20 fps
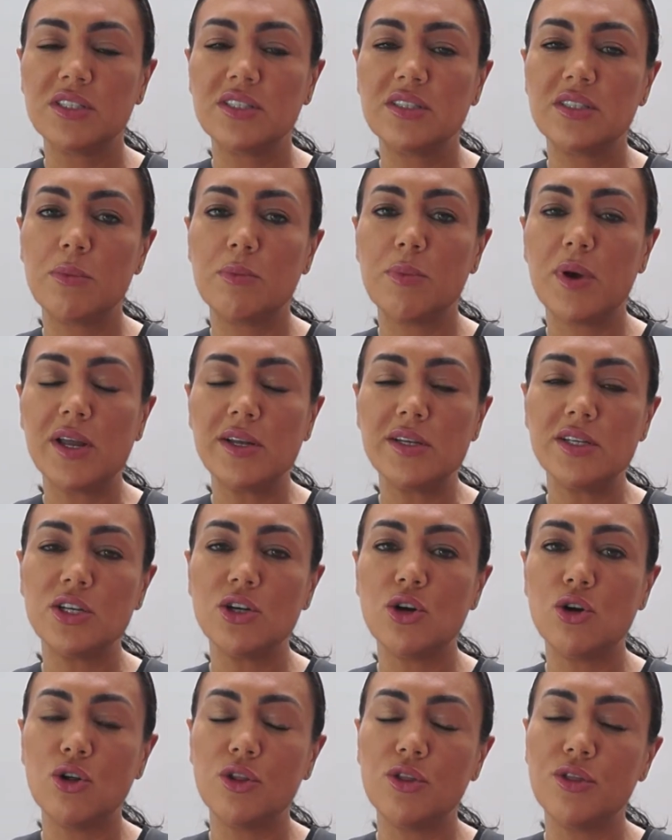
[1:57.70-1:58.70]
depending
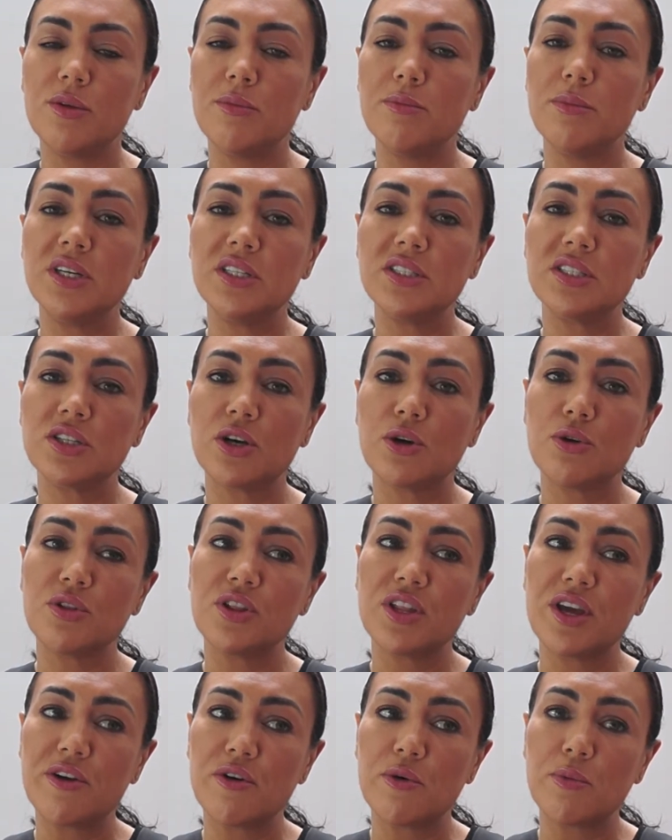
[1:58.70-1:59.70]
on the
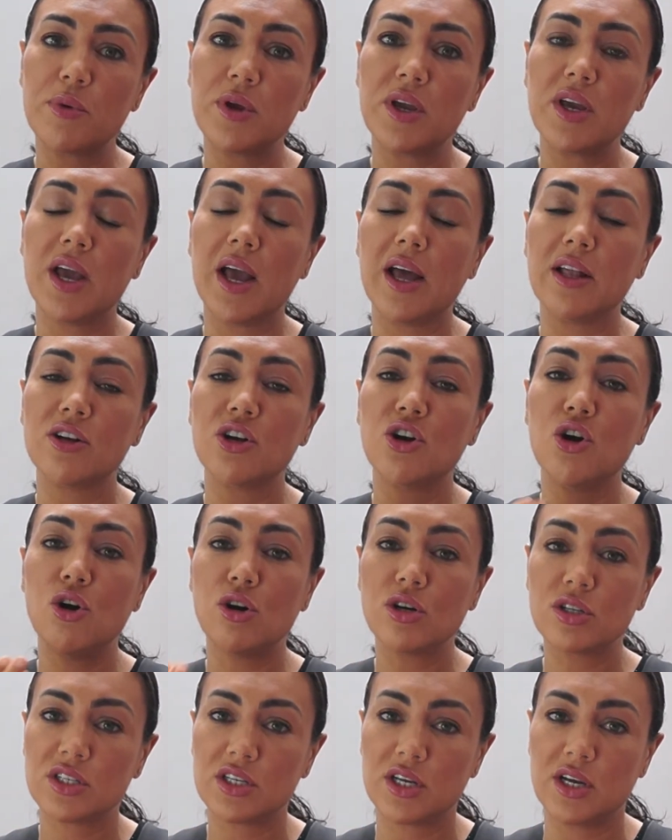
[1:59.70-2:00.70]
mesotherapy and
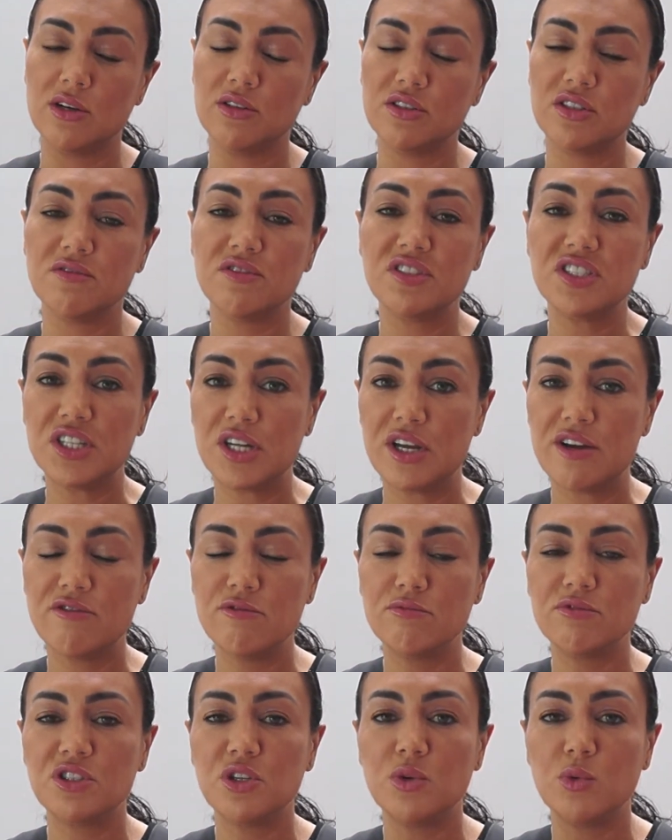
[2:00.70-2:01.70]
cocktails of
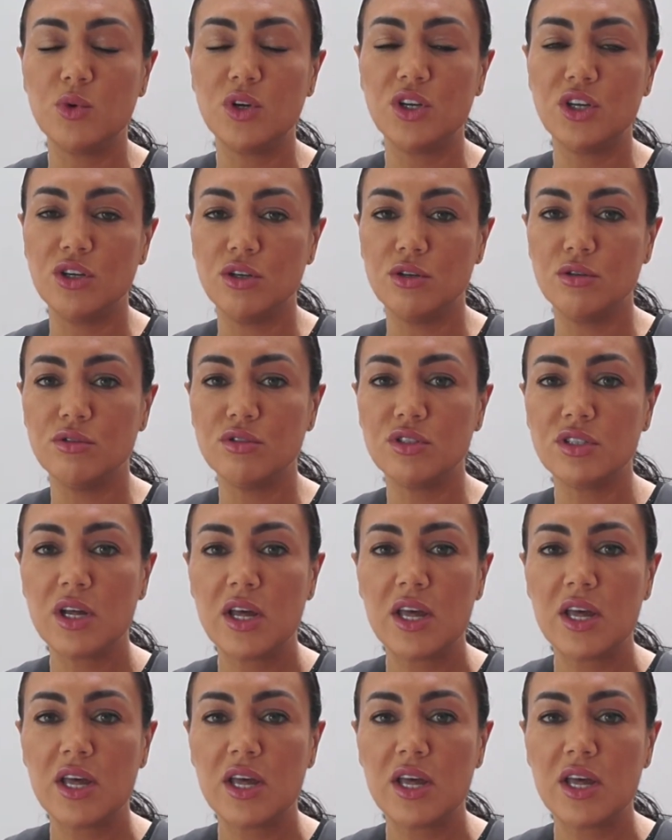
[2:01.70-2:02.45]
serums that we use,